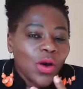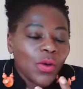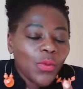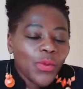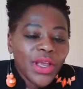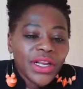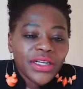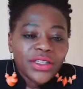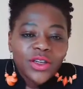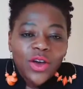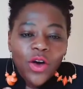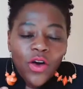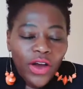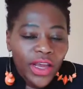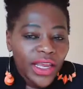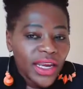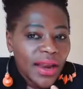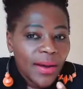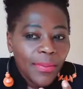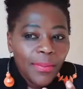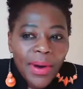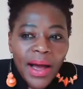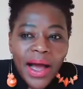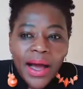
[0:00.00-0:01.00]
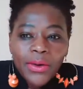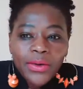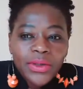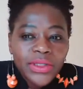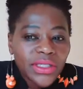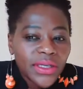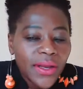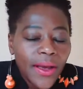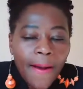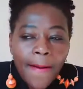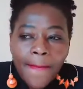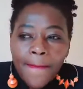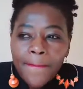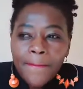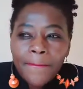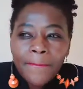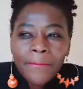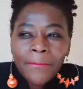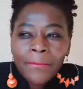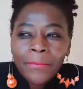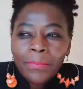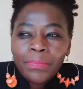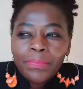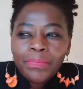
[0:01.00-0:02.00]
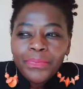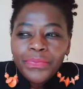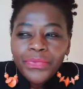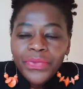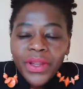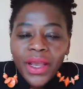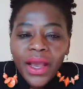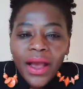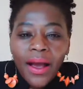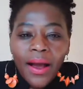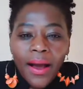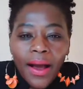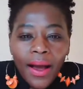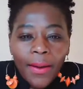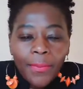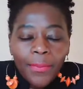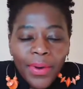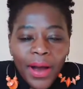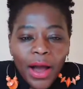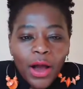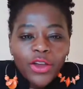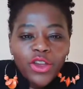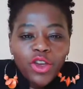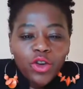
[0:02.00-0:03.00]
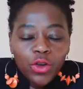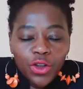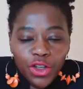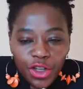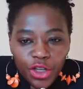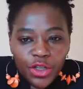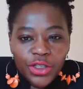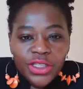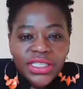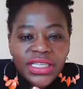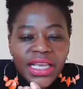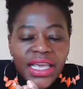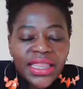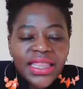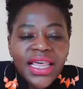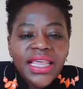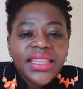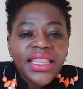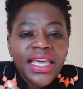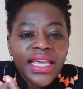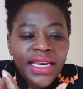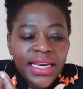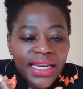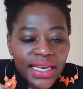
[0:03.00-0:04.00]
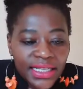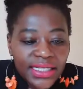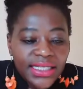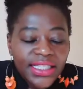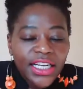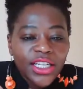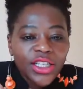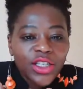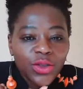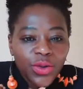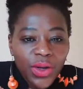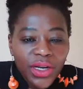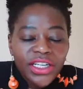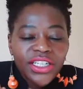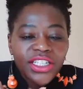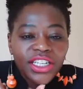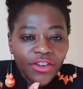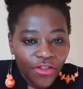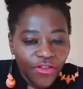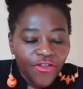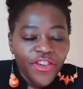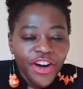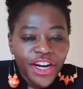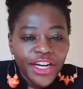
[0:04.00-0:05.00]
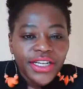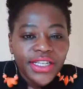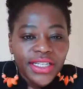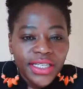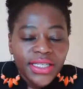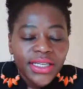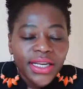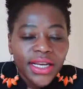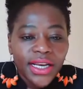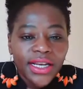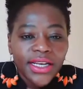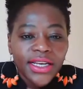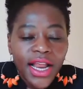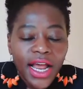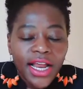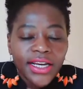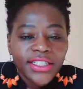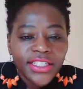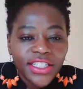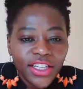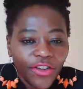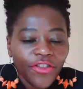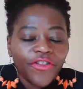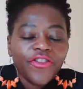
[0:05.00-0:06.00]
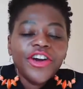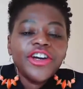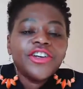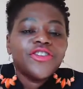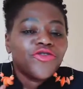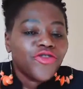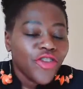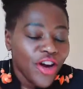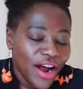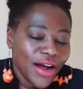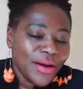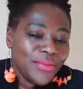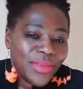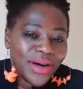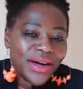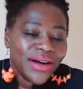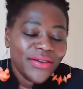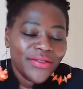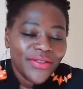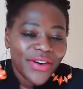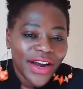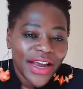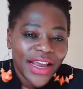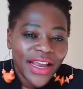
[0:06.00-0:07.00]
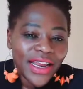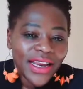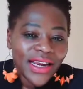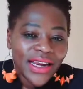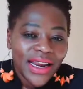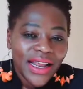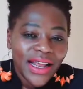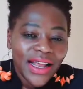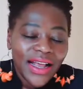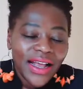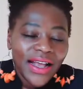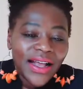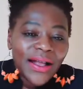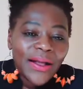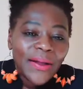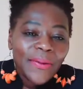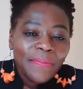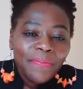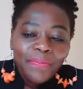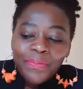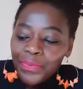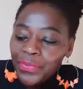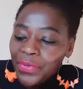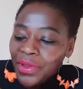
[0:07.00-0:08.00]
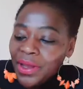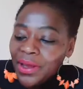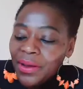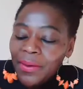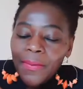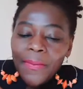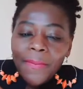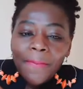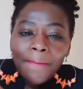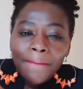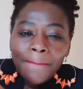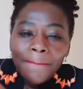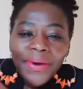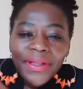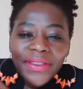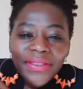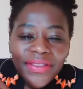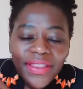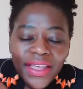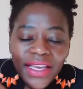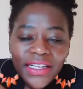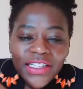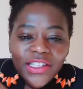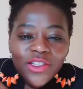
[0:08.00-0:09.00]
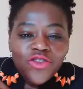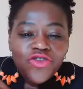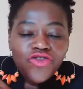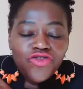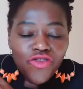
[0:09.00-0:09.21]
what we are talking about. About you said that they listen to a different drama, right? But this